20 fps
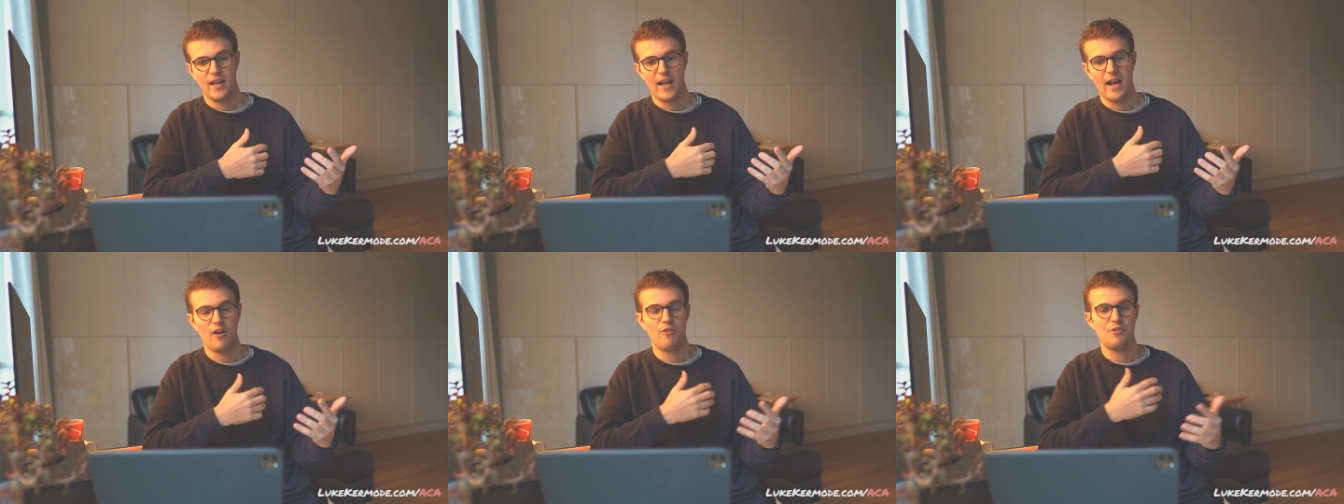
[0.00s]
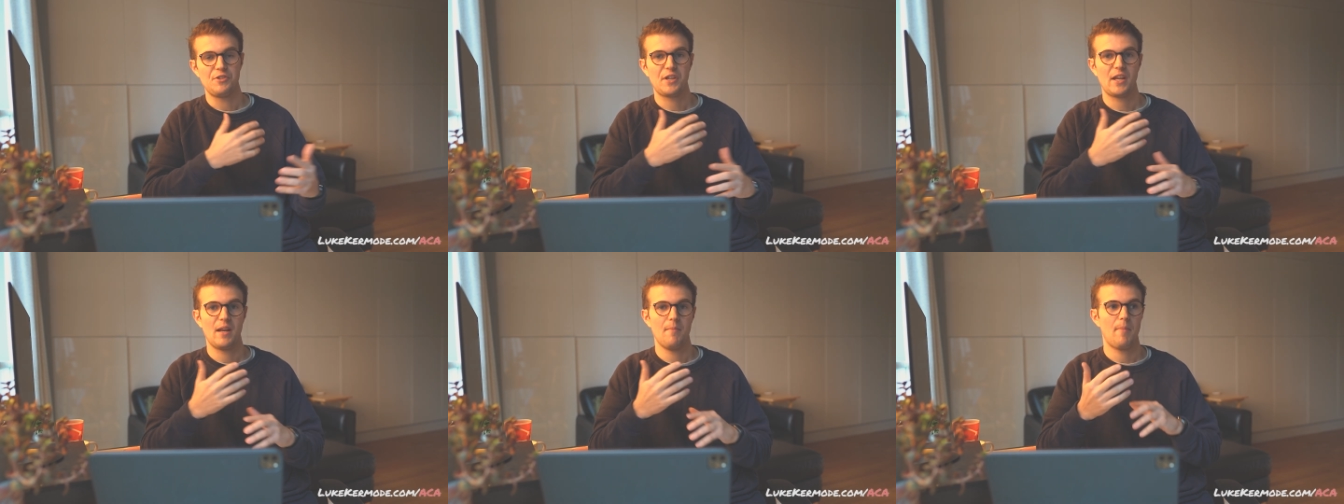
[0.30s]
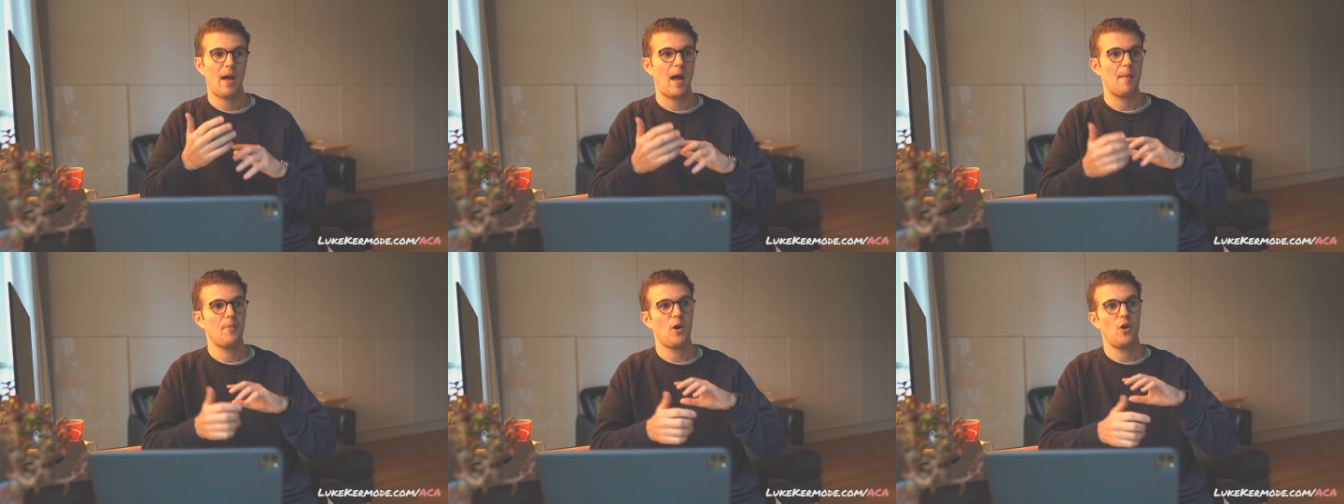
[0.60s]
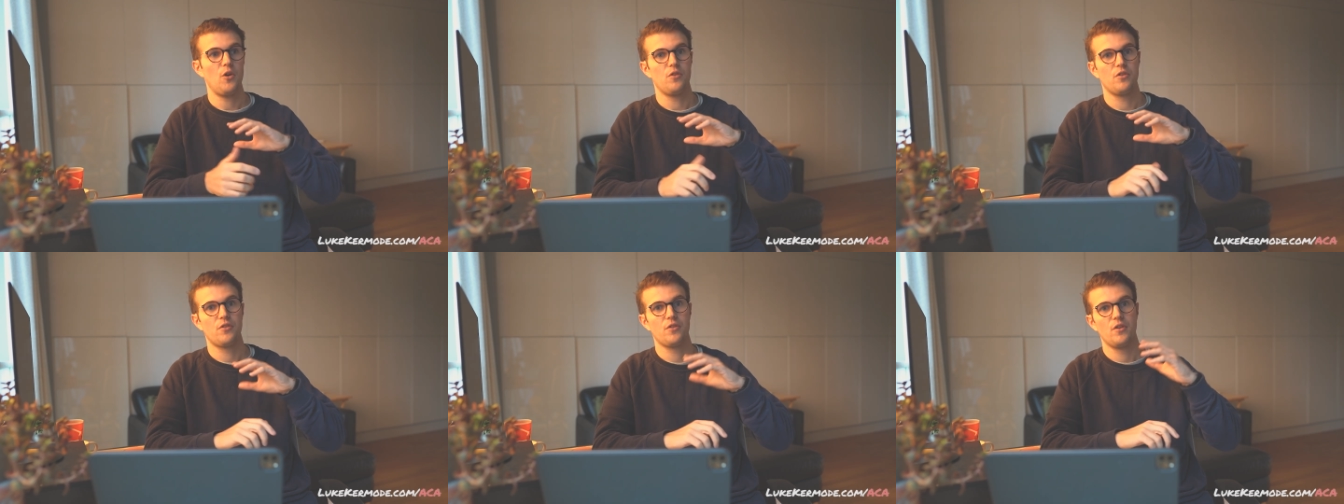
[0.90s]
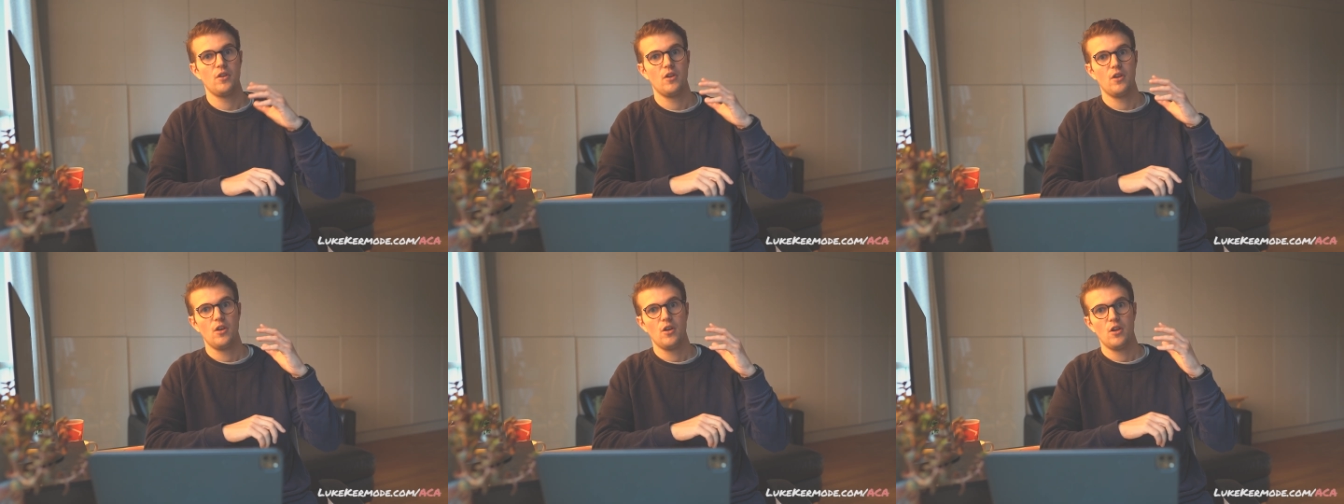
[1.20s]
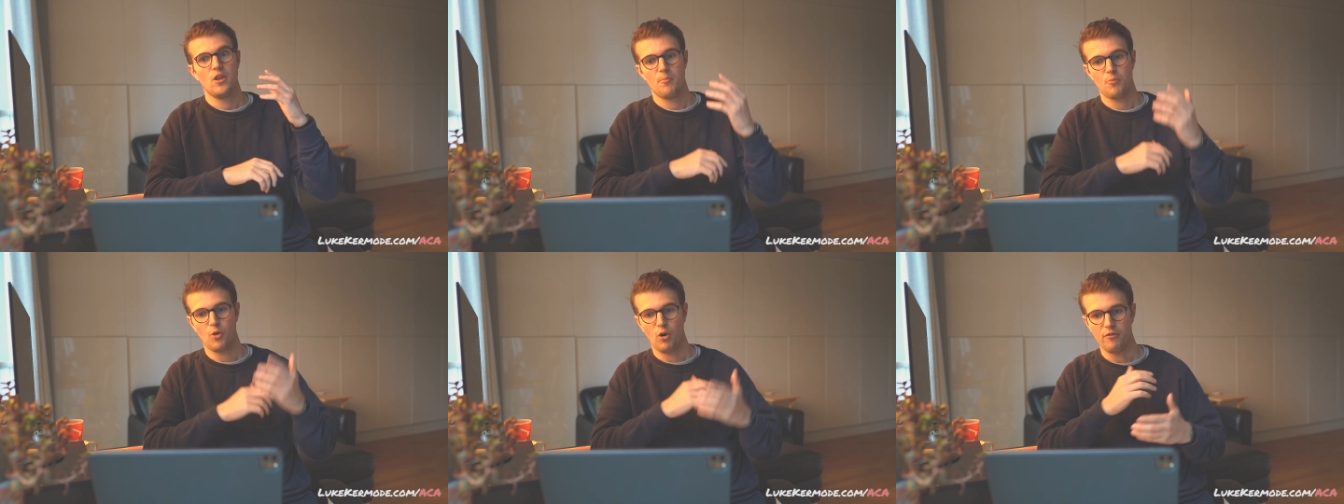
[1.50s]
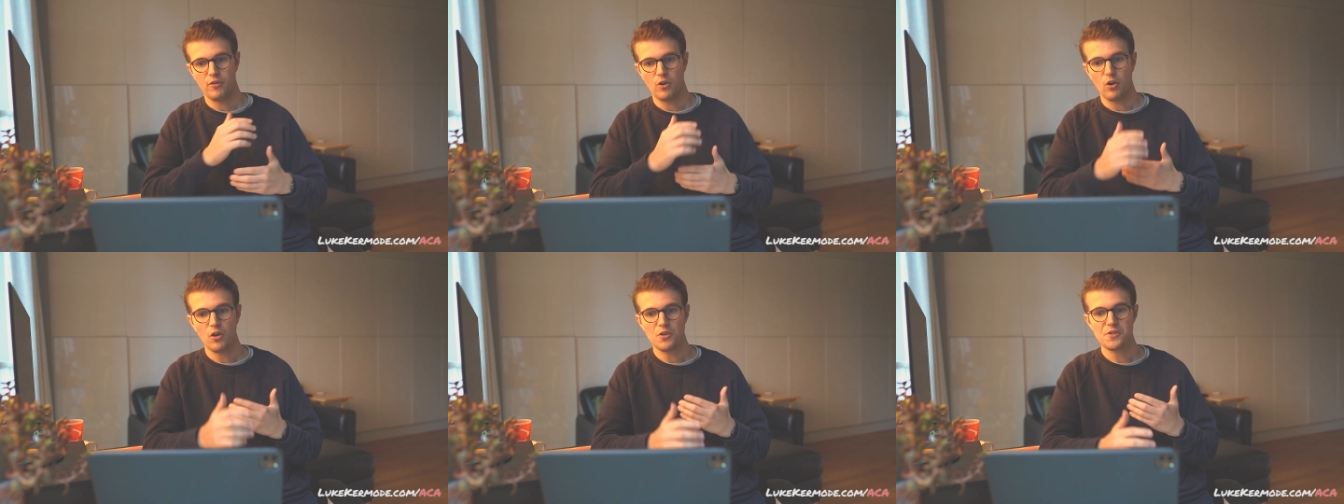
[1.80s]
errors can impact both the
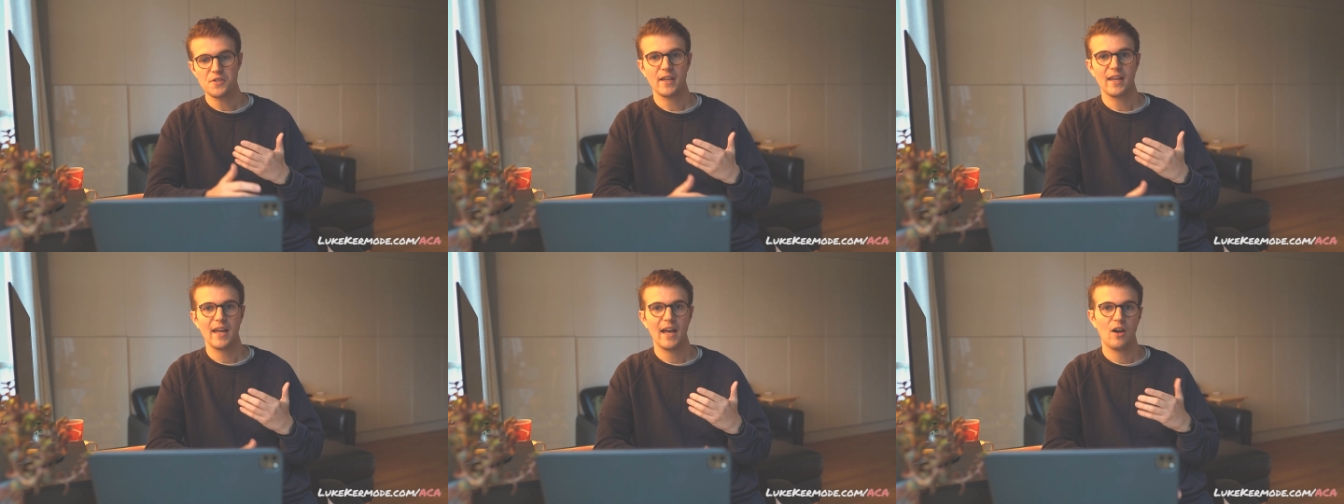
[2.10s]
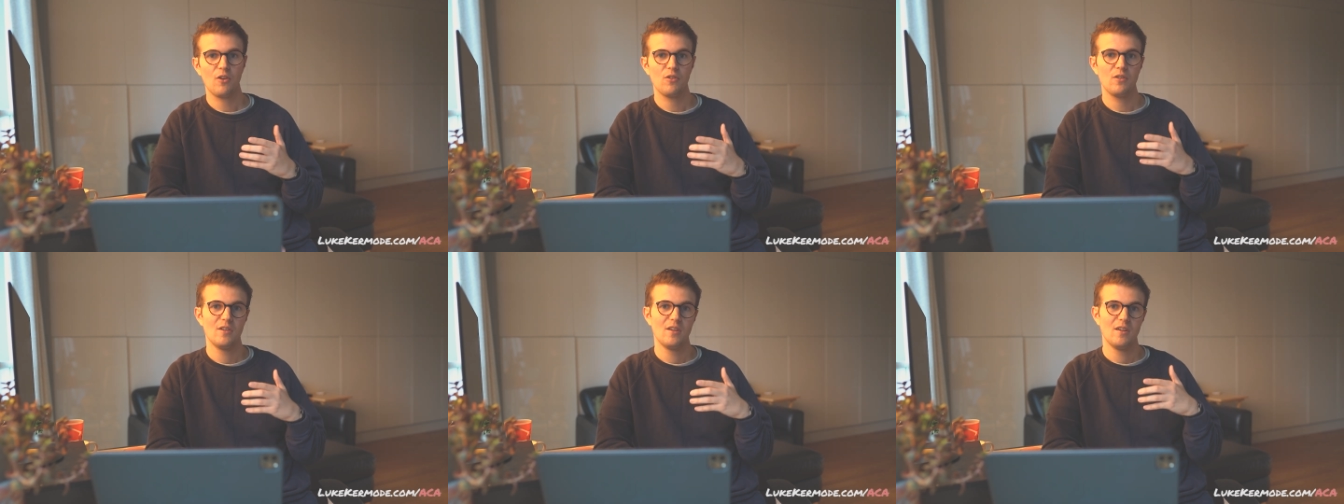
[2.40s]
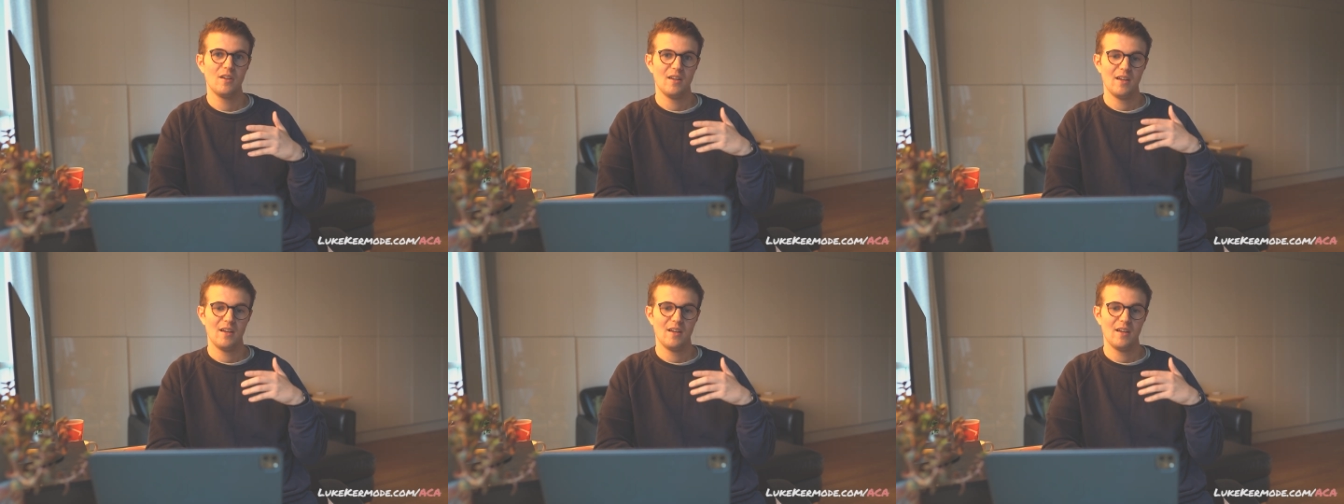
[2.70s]
profit or loss account